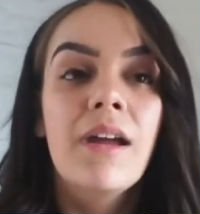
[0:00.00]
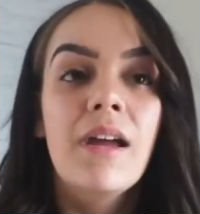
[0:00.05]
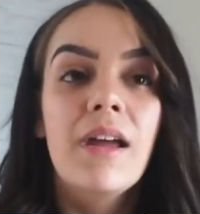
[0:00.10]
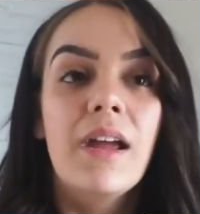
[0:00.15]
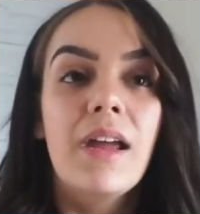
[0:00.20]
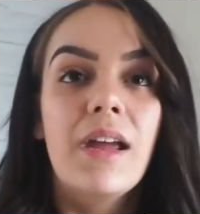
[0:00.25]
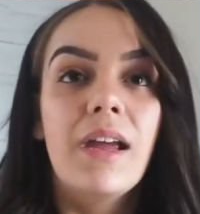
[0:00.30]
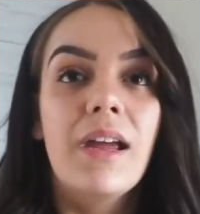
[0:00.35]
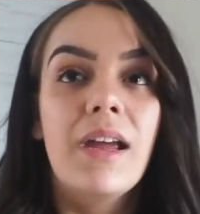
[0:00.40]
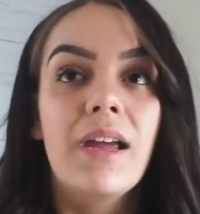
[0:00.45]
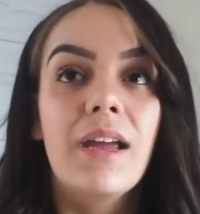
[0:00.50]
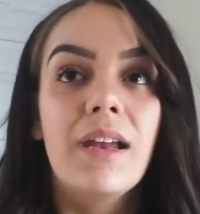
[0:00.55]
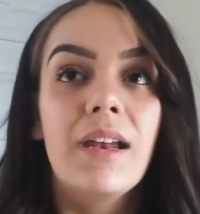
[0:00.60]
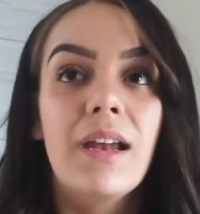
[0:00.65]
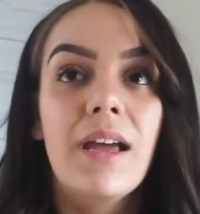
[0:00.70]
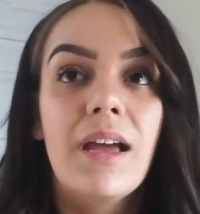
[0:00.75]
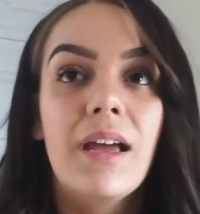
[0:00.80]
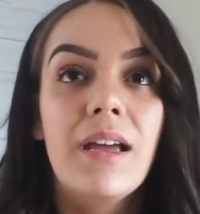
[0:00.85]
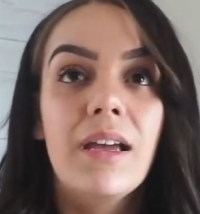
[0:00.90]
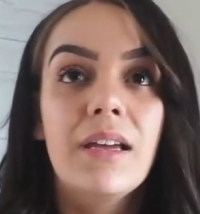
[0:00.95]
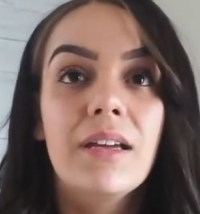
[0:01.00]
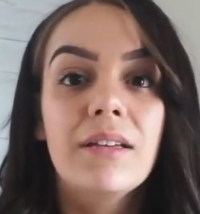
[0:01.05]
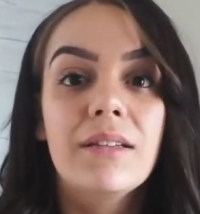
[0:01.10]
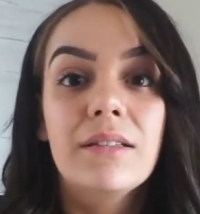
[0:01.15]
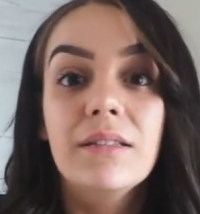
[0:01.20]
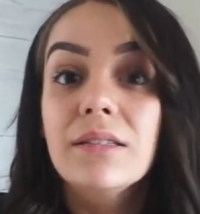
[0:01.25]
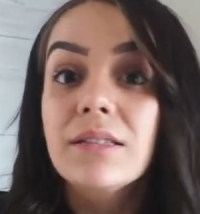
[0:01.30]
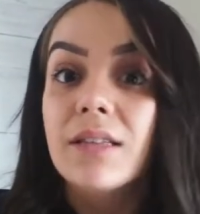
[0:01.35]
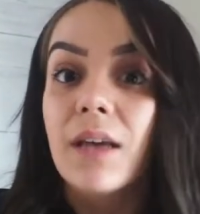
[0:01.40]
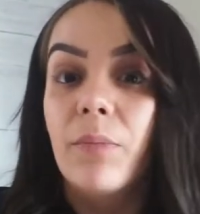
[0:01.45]
and
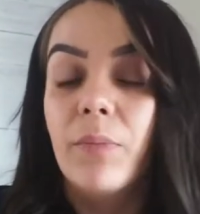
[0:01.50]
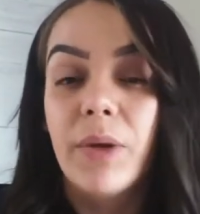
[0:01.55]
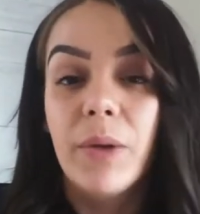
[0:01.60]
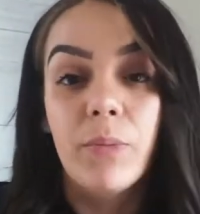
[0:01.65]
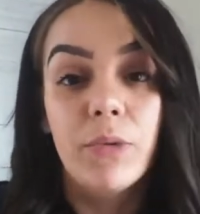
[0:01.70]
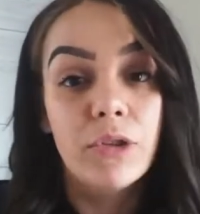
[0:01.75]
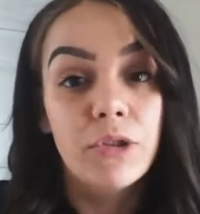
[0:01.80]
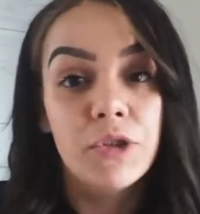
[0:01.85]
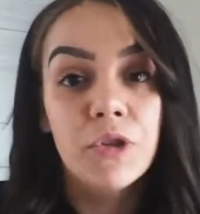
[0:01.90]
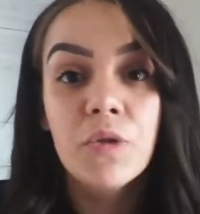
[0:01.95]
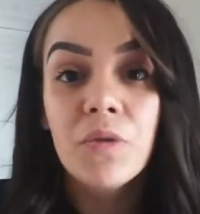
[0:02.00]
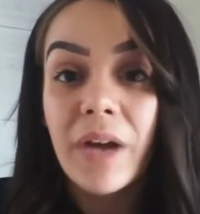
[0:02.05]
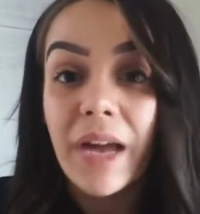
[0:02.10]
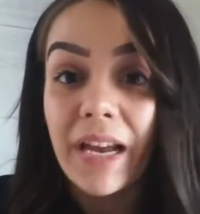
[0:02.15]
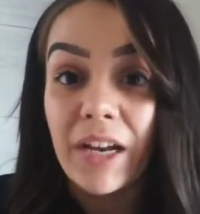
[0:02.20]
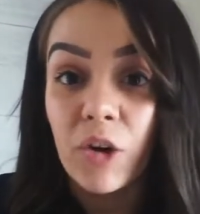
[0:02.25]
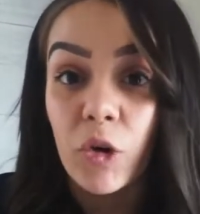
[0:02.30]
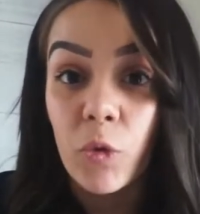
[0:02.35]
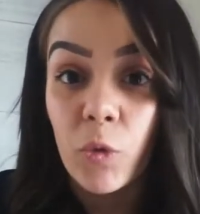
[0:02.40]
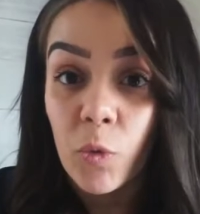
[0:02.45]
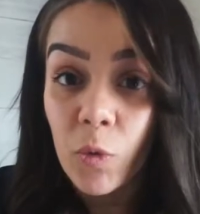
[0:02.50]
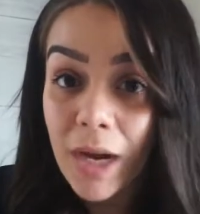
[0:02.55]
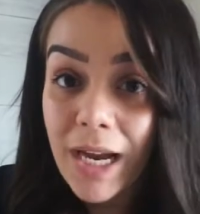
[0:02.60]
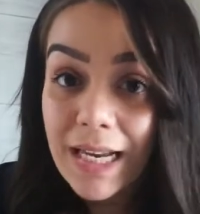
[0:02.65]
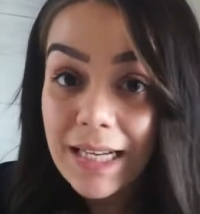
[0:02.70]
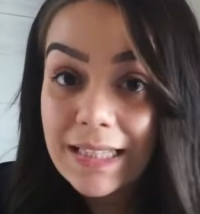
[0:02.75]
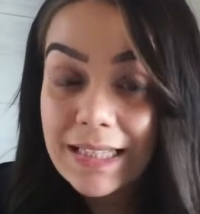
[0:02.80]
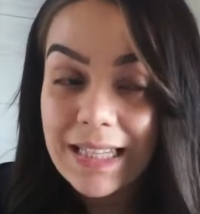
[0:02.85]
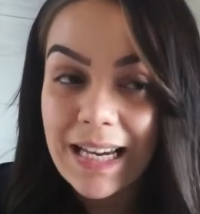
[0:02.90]
some people do, and great.